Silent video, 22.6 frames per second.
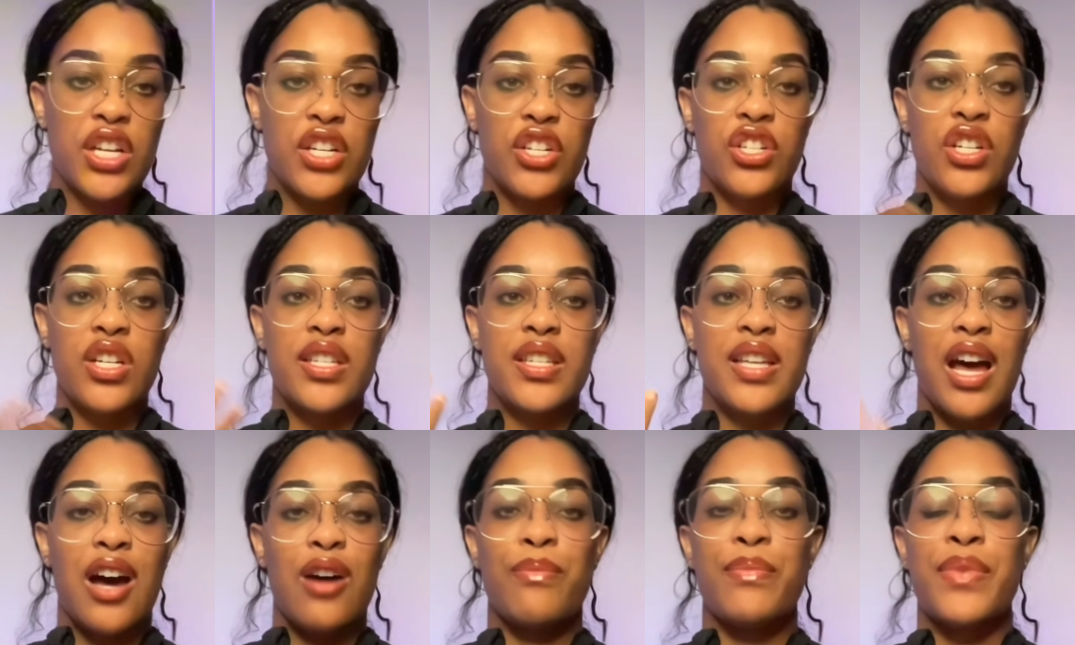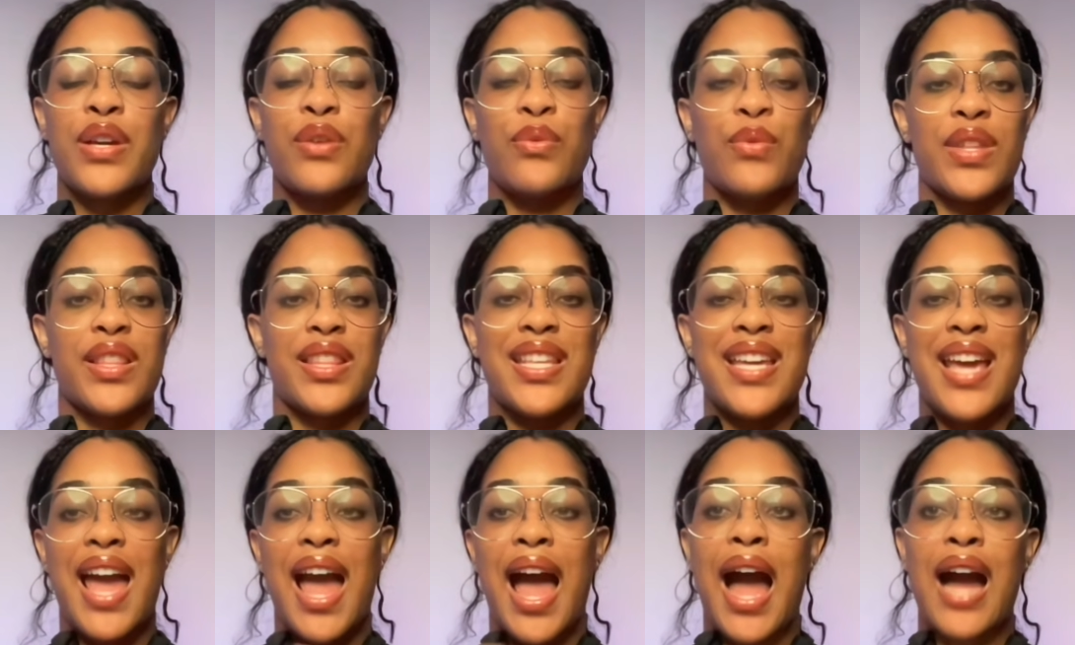It's just helping with
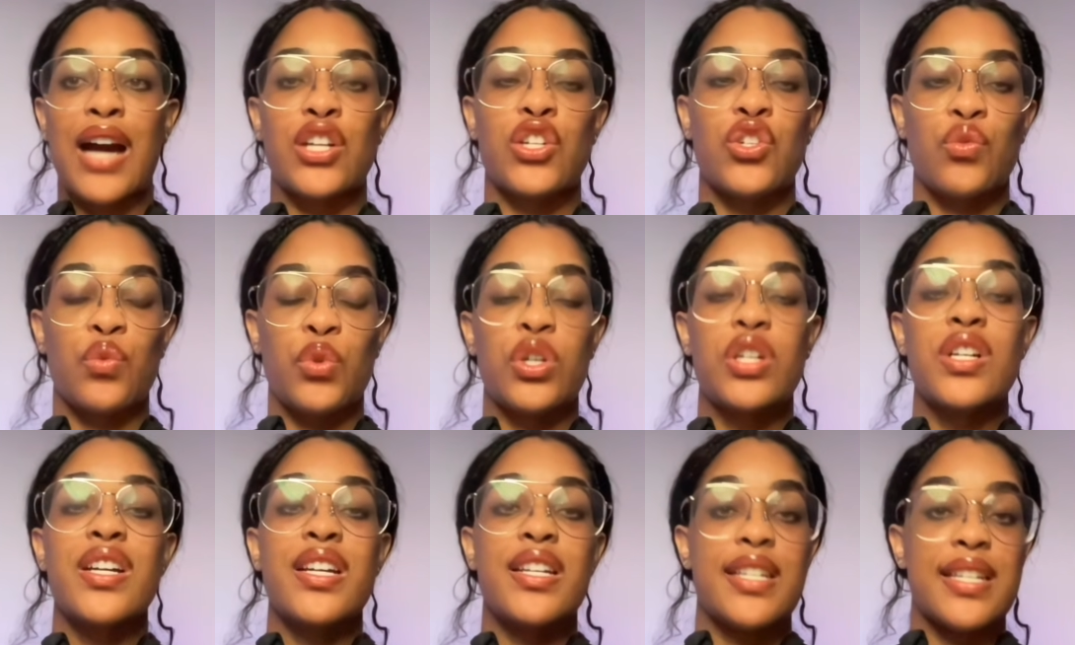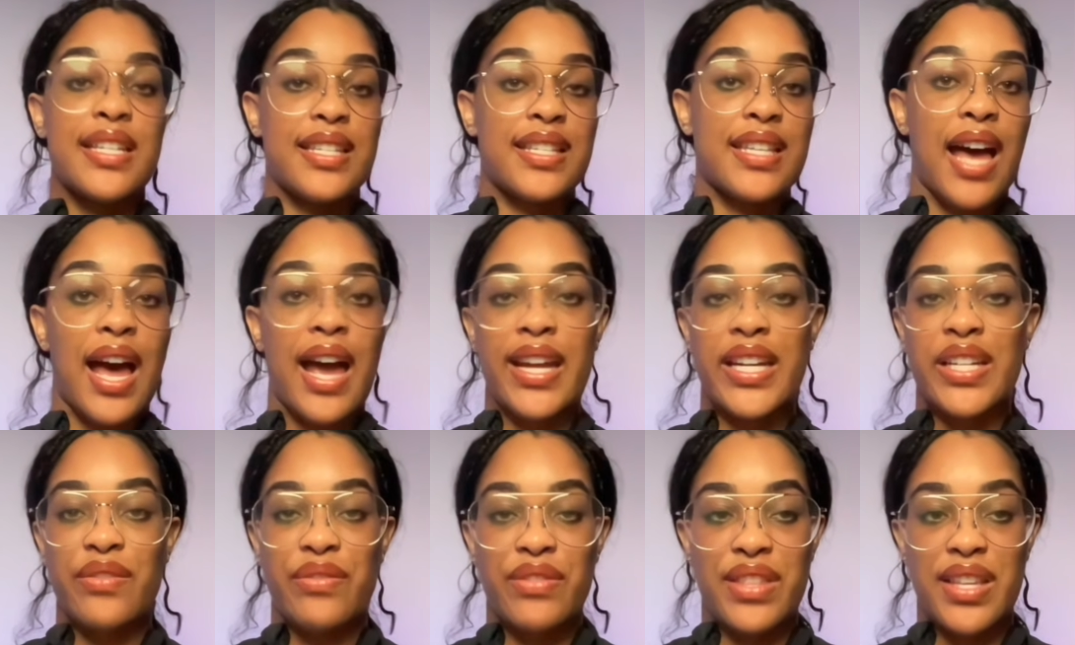the actual
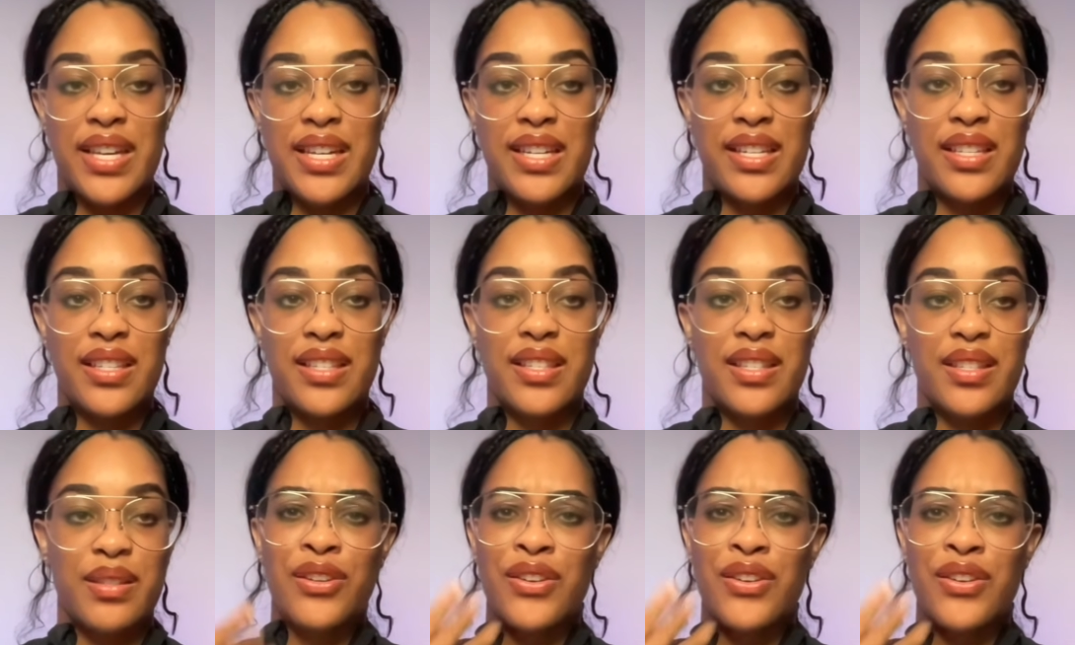design of things.